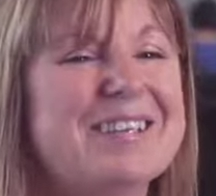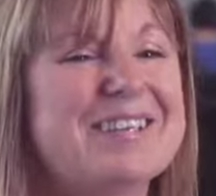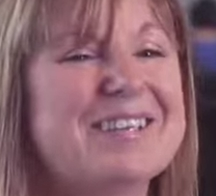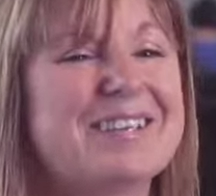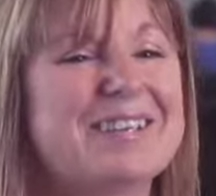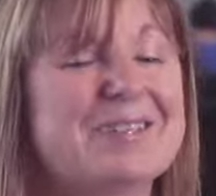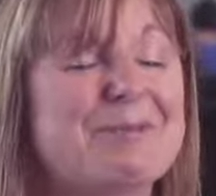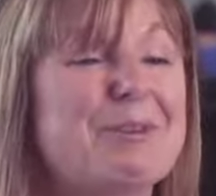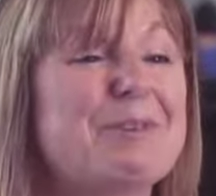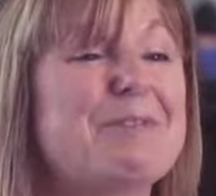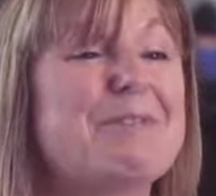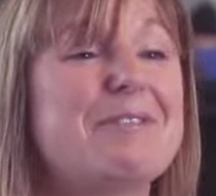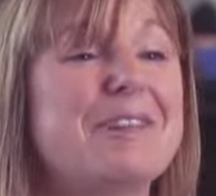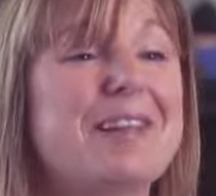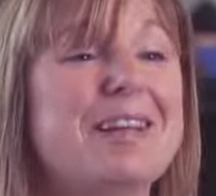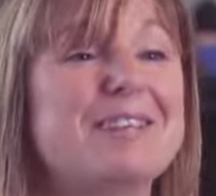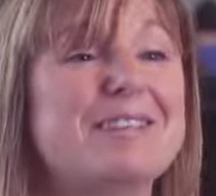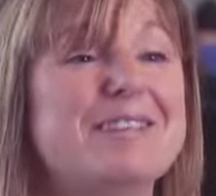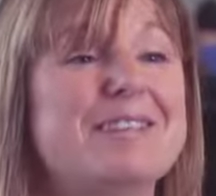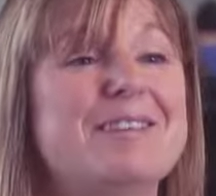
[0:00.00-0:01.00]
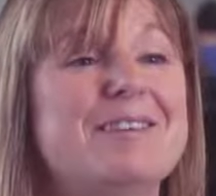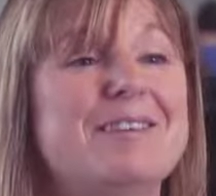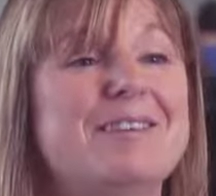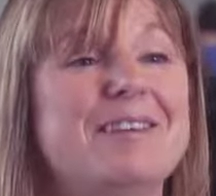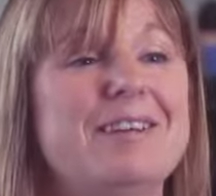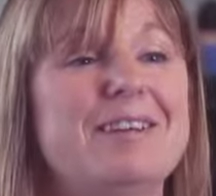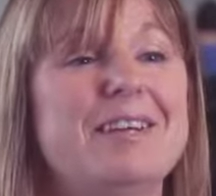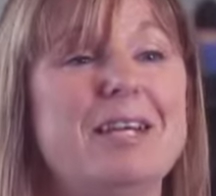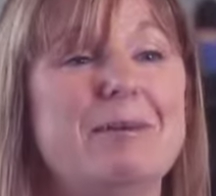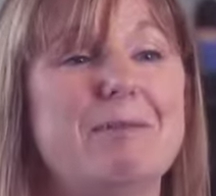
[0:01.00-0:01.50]
I just think it's a wonderful idea
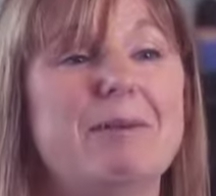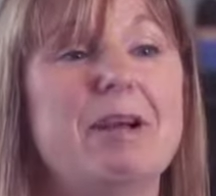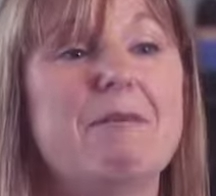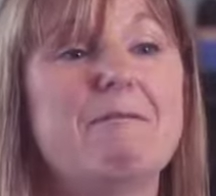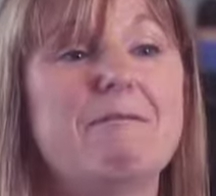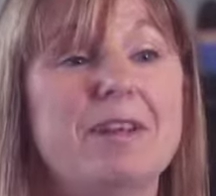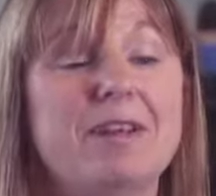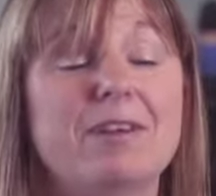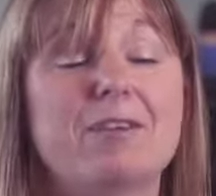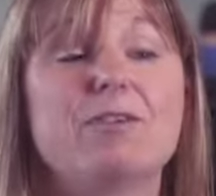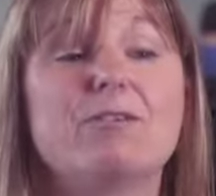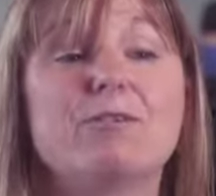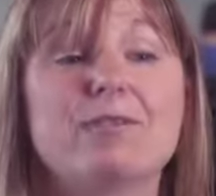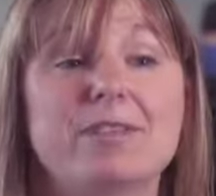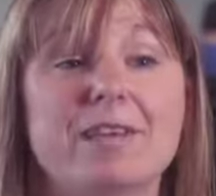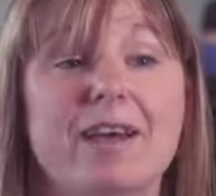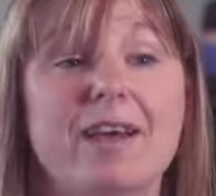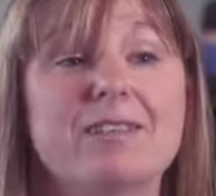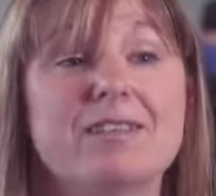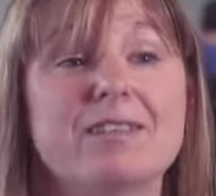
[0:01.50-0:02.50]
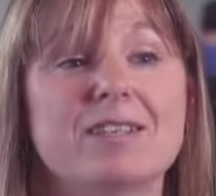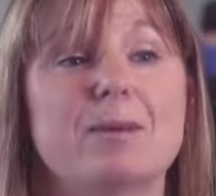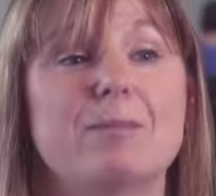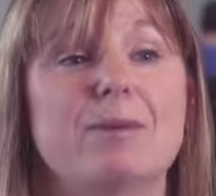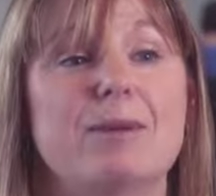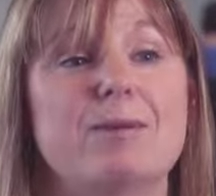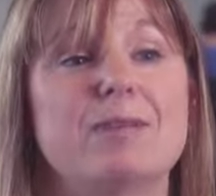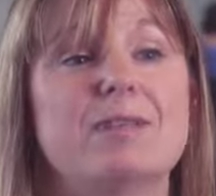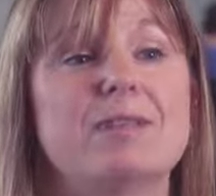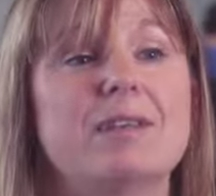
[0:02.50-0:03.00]
um, and I'm very enthusiastic
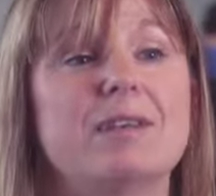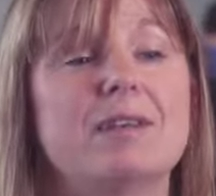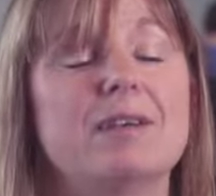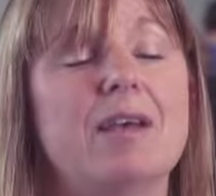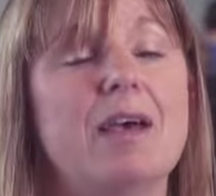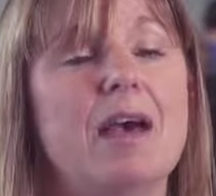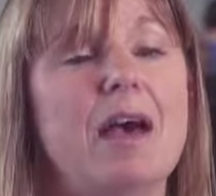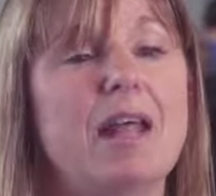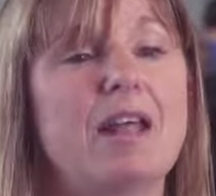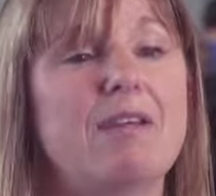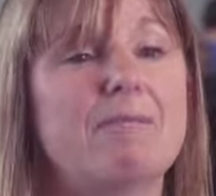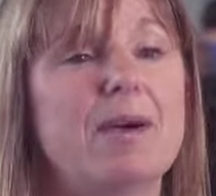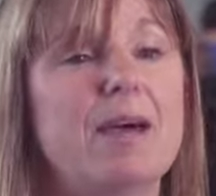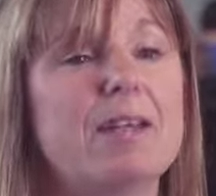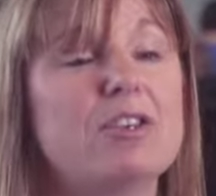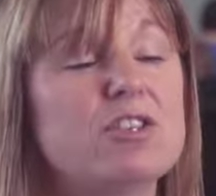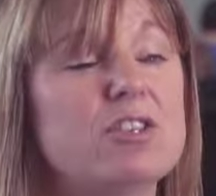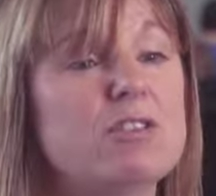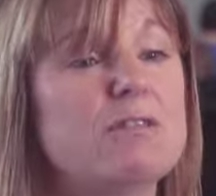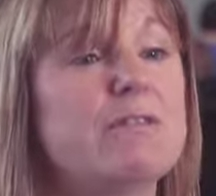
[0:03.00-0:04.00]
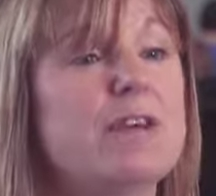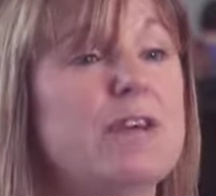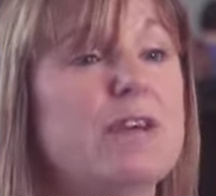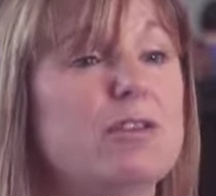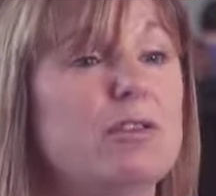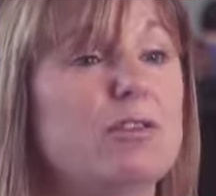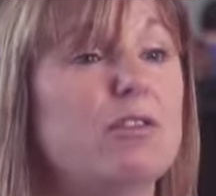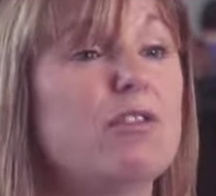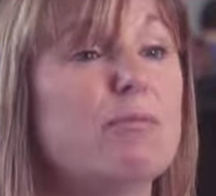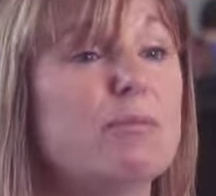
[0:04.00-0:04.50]
about it and I've managed to
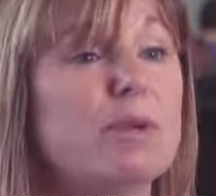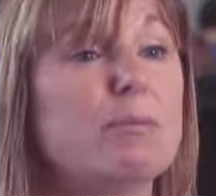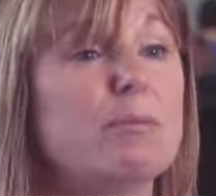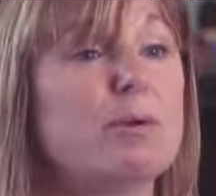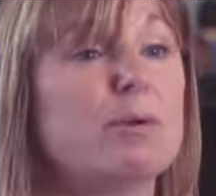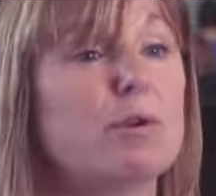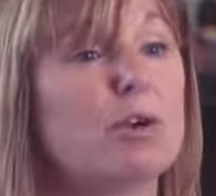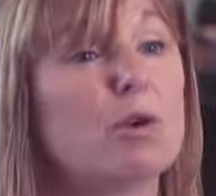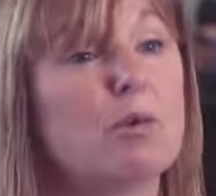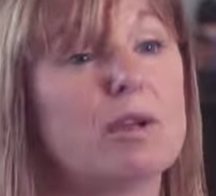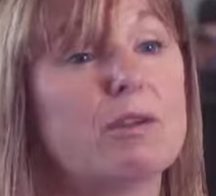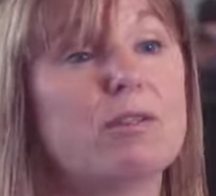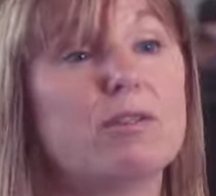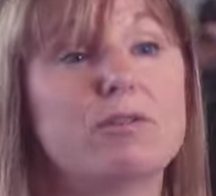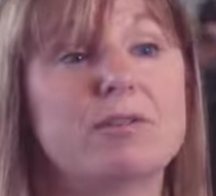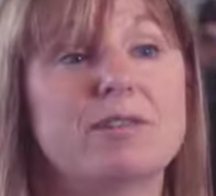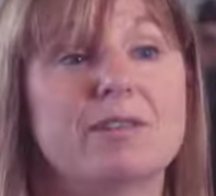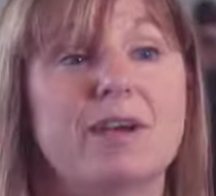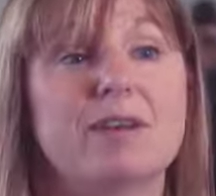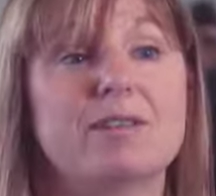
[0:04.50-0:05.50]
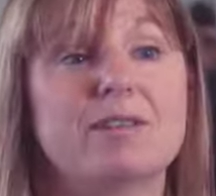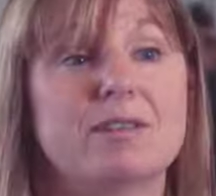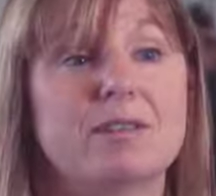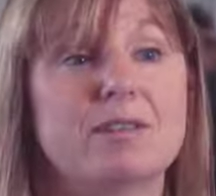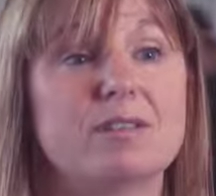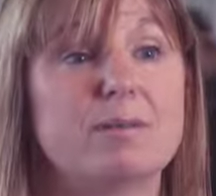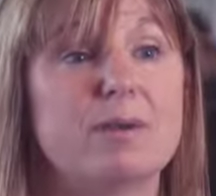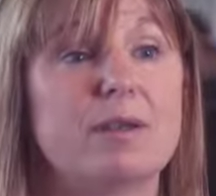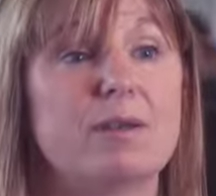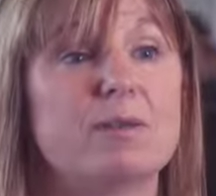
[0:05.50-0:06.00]
find a lot of people who are quite enthusiastic
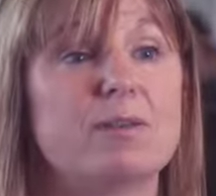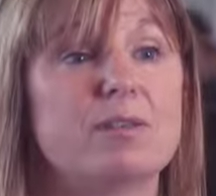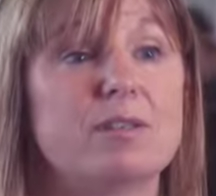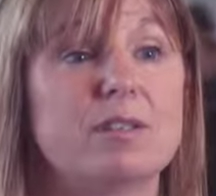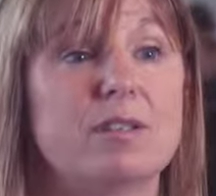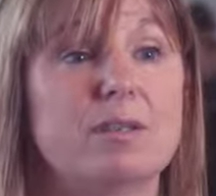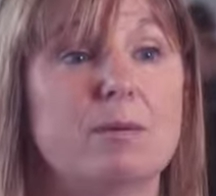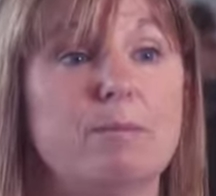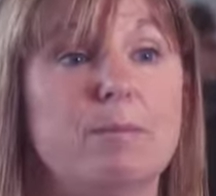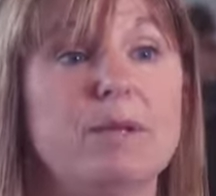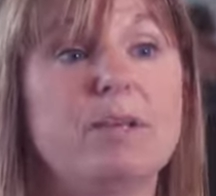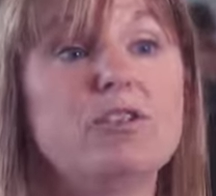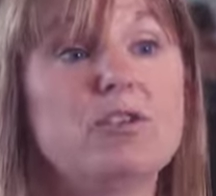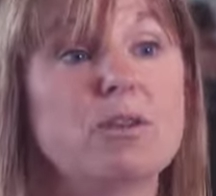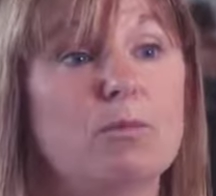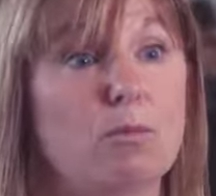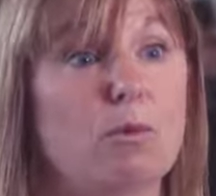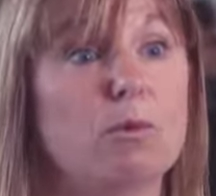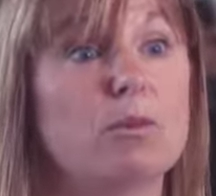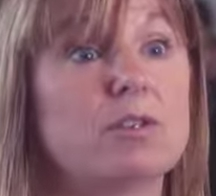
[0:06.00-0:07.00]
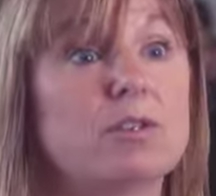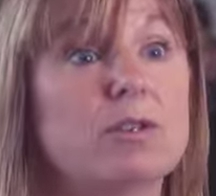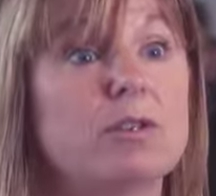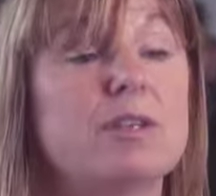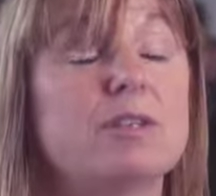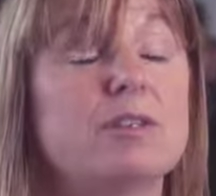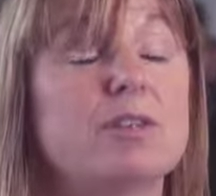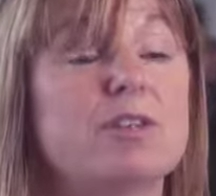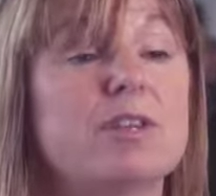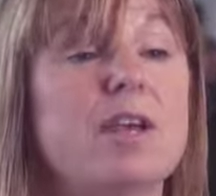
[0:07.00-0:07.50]
as well to be walks
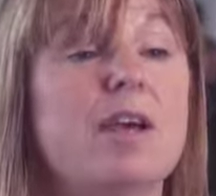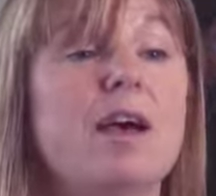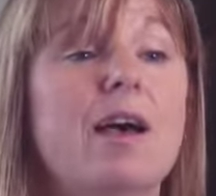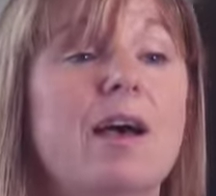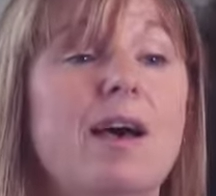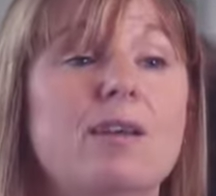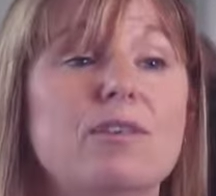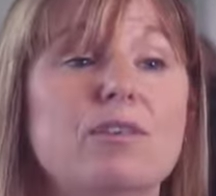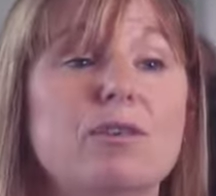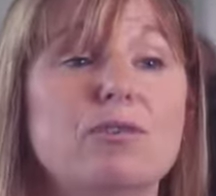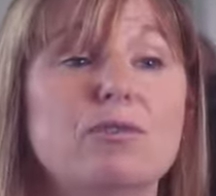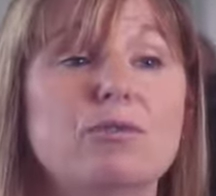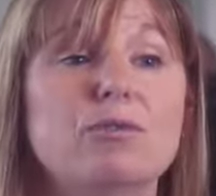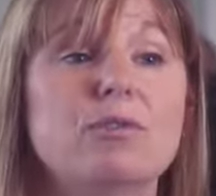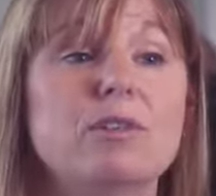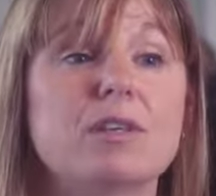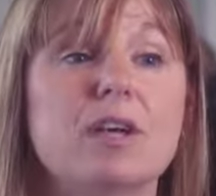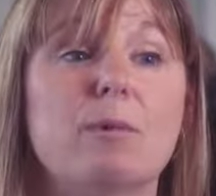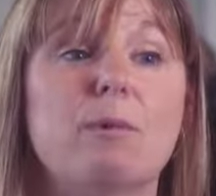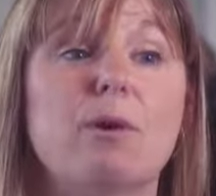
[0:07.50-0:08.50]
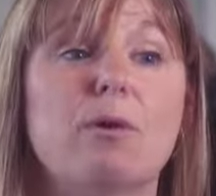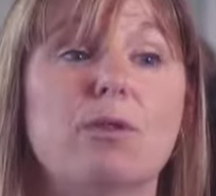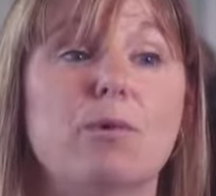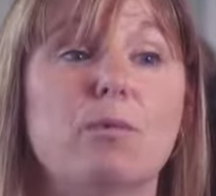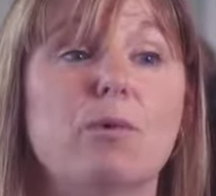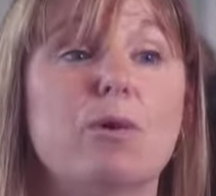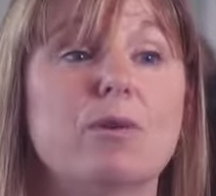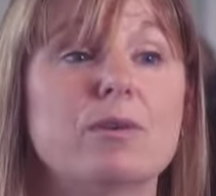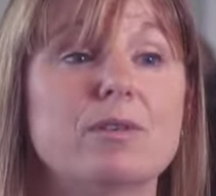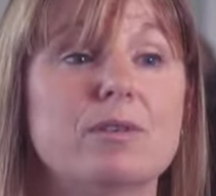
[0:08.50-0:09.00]
leaders and also to come out on the
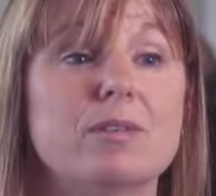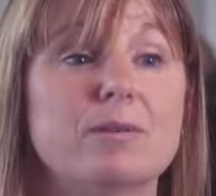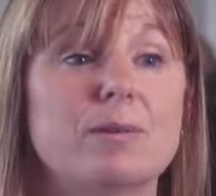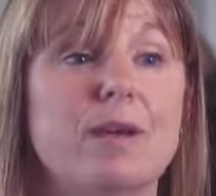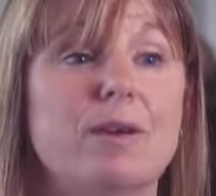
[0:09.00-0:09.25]
walks as